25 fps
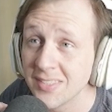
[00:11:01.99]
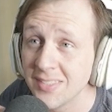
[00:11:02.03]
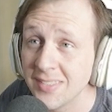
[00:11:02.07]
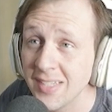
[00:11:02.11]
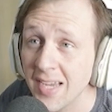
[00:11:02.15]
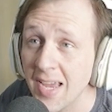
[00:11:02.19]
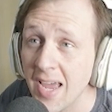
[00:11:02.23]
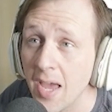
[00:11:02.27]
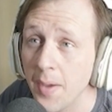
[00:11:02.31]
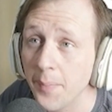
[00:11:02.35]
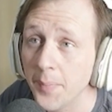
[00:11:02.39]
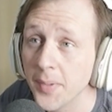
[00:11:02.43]

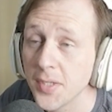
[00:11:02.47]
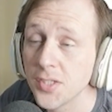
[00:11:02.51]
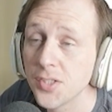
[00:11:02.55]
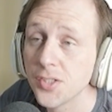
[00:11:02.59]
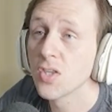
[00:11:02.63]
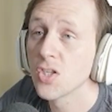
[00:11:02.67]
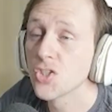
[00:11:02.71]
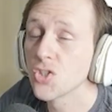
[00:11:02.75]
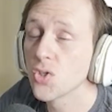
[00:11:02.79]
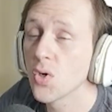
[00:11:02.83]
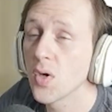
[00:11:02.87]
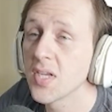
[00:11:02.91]

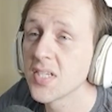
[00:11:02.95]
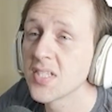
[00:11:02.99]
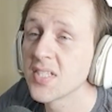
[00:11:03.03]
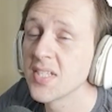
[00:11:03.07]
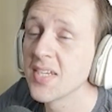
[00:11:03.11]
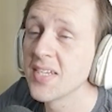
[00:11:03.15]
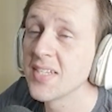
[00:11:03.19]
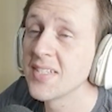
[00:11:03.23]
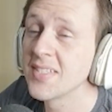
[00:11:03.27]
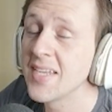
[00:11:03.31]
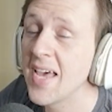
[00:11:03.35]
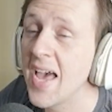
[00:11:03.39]
damage, so as to
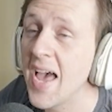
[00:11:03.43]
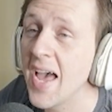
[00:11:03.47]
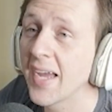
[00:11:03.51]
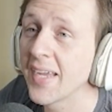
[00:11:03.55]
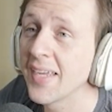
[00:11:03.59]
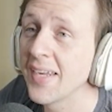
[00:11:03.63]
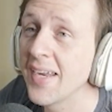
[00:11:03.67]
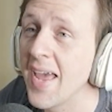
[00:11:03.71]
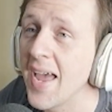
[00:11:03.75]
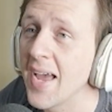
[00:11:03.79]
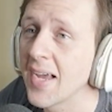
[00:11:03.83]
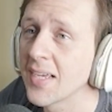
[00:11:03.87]
attack
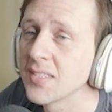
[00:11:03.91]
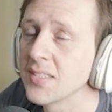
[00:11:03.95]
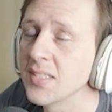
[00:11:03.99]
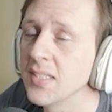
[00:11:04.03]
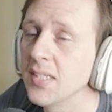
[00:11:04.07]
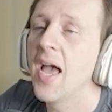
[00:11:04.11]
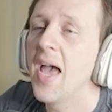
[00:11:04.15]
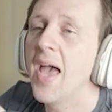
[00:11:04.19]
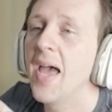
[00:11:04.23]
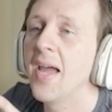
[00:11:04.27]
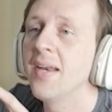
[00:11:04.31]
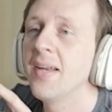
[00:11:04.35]
an
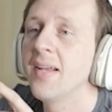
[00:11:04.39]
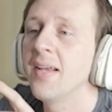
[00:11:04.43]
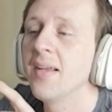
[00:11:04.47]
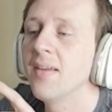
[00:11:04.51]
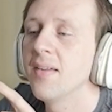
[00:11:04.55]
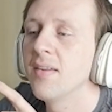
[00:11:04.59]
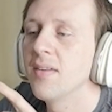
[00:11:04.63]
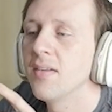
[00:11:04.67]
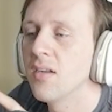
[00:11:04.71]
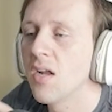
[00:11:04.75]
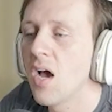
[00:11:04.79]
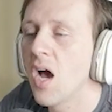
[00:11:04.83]
Axie and it
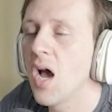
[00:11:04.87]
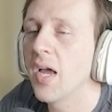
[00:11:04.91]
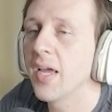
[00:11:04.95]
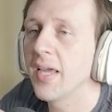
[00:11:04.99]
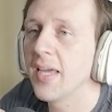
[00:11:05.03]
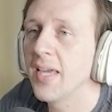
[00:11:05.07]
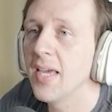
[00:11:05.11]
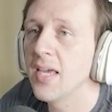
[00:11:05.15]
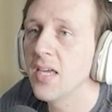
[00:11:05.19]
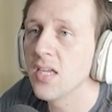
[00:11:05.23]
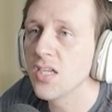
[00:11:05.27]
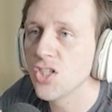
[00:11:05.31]
not
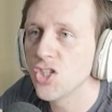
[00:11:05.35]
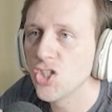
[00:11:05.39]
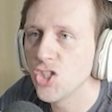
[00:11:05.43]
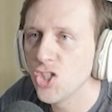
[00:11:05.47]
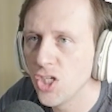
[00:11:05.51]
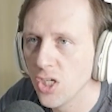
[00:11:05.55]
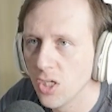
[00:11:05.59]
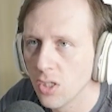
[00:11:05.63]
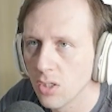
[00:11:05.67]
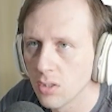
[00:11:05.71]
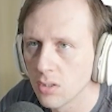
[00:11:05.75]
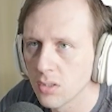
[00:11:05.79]
hit
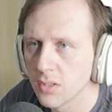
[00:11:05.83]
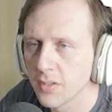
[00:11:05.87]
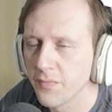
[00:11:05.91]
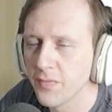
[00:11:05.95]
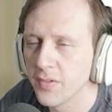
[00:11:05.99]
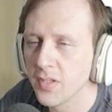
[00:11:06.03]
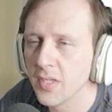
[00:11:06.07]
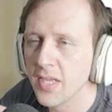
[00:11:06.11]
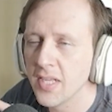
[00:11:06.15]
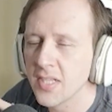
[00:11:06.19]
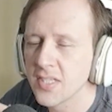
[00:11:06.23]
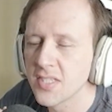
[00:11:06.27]
shield. If
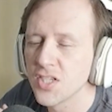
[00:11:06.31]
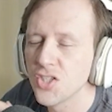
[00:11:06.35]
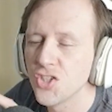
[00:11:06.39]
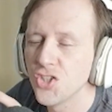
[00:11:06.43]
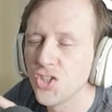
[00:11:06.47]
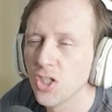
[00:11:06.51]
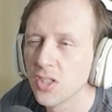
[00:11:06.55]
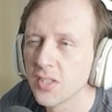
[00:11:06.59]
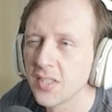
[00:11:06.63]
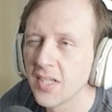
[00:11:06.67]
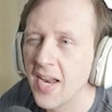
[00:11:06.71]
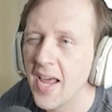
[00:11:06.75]
it hits a
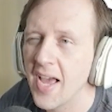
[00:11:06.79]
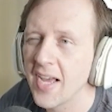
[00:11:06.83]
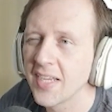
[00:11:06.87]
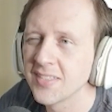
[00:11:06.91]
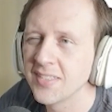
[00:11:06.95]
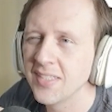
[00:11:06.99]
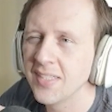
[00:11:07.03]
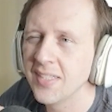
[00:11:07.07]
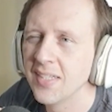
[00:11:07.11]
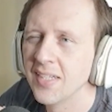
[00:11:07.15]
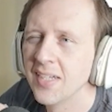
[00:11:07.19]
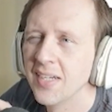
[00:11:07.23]
shielded
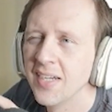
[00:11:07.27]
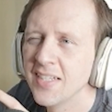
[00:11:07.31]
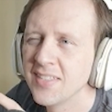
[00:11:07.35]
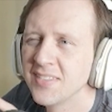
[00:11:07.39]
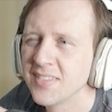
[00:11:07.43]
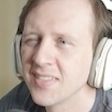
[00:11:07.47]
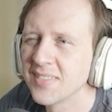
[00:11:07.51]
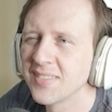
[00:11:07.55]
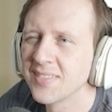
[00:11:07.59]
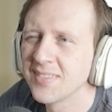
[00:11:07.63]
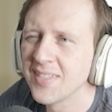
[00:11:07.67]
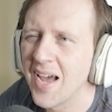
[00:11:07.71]
Axie, it
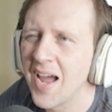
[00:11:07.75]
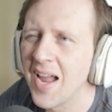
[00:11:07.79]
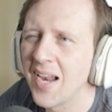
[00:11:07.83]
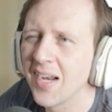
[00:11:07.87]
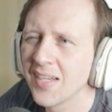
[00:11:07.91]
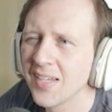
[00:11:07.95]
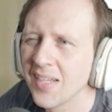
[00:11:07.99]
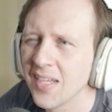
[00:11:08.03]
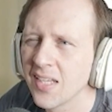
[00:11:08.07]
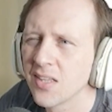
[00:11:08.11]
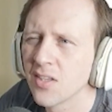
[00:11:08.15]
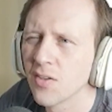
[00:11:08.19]
does
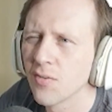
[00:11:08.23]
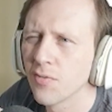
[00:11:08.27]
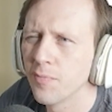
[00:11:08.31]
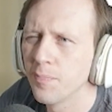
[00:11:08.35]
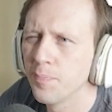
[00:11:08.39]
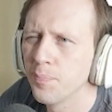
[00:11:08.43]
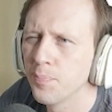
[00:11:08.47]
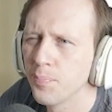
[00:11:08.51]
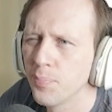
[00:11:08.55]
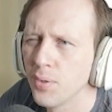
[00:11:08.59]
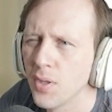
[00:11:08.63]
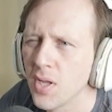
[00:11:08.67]
not get the
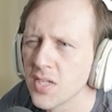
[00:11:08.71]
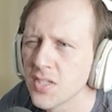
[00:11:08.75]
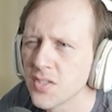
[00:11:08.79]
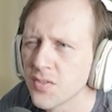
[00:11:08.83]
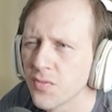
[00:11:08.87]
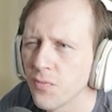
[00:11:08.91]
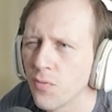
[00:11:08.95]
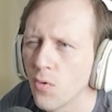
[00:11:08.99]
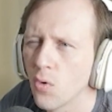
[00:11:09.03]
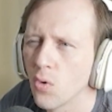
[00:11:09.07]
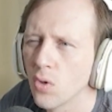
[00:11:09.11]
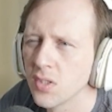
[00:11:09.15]

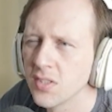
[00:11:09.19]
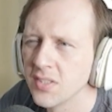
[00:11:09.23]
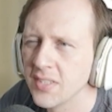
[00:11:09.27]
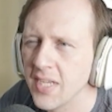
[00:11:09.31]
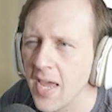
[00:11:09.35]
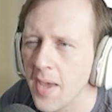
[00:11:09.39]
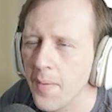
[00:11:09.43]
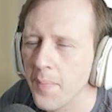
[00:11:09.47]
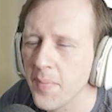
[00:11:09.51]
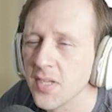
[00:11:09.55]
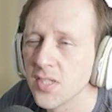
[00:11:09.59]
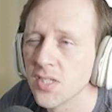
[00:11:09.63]
+4
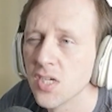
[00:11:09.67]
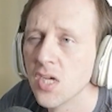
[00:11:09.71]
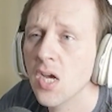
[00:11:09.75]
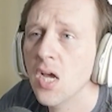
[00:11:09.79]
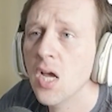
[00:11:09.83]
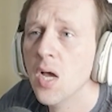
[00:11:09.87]
damage.